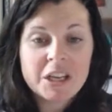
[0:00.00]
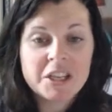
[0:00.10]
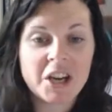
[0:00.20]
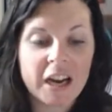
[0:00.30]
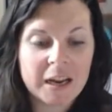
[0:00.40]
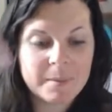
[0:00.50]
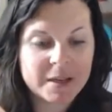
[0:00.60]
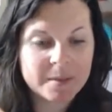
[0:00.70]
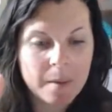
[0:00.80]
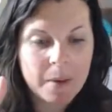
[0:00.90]
share, and
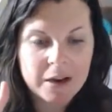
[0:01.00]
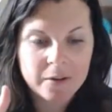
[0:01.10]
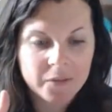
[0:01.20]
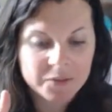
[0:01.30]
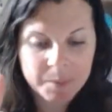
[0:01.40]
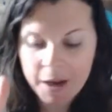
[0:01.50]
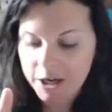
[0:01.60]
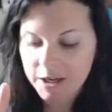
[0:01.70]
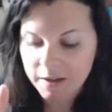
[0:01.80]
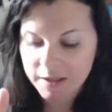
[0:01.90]
because my microphone's
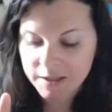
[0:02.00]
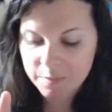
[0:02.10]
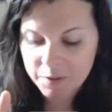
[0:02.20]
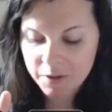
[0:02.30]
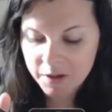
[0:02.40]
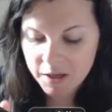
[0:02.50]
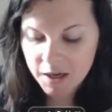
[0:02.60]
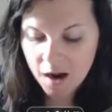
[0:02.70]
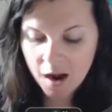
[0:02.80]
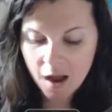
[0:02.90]
better on this
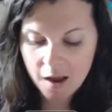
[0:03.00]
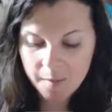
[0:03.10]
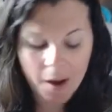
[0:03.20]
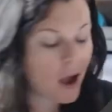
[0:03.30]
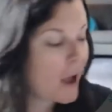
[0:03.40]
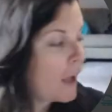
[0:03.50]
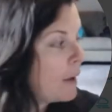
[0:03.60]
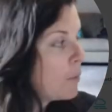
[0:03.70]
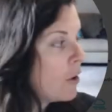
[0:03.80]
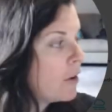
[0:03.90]
computer. I
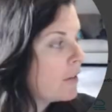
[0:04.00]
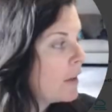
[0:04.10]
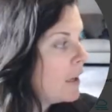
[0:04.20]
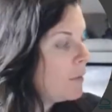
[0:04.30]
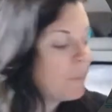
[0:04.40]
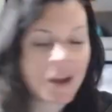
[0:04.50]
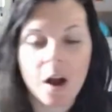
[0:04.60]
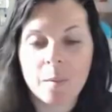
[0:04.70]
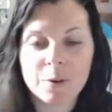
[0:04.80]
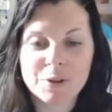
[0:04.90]
am currently, my
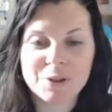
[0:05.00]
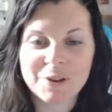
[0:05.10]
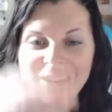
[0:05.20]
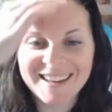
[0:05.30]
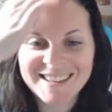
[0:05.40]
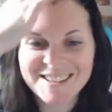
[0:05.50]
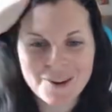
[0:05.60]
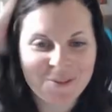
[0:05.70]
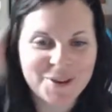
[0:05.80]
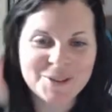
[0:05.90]
composter's running. So
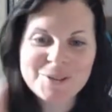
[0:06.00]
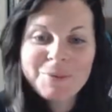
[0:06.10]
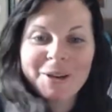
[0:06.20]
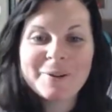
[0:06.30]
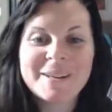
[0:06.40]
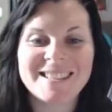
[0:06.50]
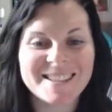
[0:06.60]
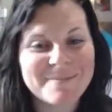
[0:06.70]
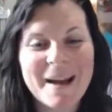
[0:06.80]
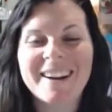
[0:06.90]
if you hear some weird noises
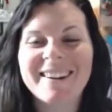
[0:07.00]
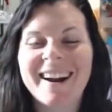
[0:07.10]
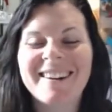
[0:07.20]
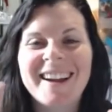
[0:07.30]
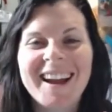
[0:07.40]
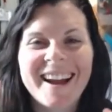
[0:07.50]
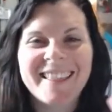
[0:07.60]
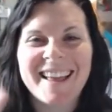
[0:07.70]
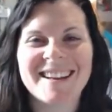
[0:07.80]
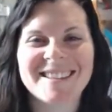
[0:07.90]
in the background,
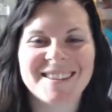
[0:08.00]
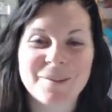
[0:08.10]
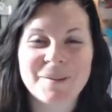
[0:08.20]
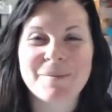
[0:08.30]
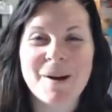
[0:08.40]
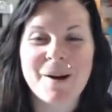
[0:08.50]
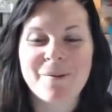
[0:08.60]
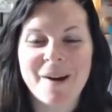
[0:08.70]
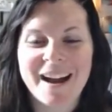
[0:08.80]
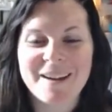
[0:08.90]
that is a little bit about
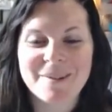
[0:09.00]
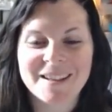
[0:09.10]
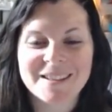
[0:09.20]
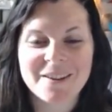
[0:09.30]
why. But let's go